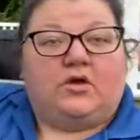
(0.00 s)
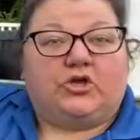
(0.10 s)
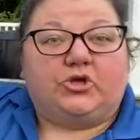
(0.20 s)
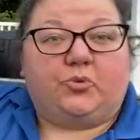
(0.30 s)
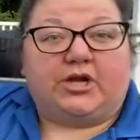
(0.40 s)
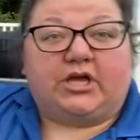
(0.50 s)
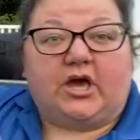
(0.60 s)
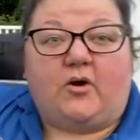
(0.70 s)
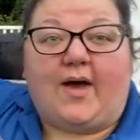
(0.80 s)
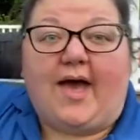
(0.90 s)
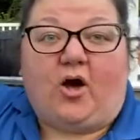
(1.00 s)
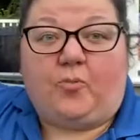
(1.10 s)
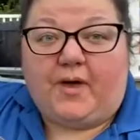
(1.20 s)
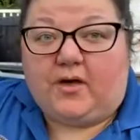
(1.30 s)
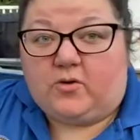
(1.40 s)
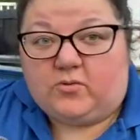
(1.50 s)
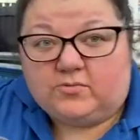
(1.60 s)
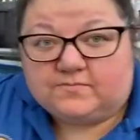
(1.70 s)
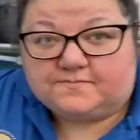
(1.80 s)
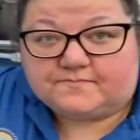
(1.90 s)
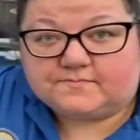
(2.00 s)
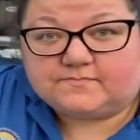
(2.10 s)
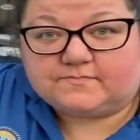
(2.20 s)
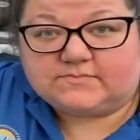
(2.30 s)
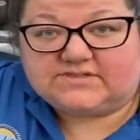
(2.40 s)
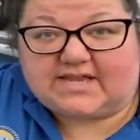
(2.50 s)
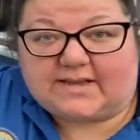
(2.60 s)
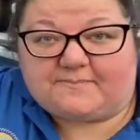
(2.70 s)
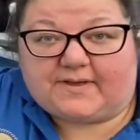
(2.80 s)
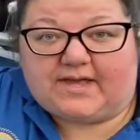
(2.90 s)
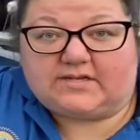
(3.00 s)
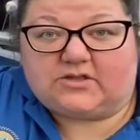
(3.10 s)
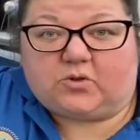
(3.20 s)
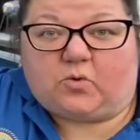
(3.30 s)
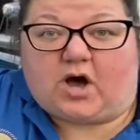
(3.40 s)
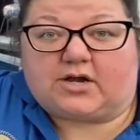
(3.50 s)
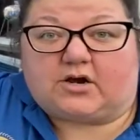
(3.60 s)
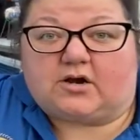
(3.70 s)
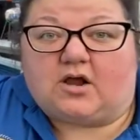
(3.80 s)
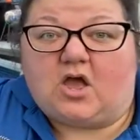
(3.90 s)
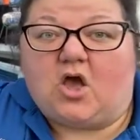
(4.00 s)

You want to go elbow deep into the water,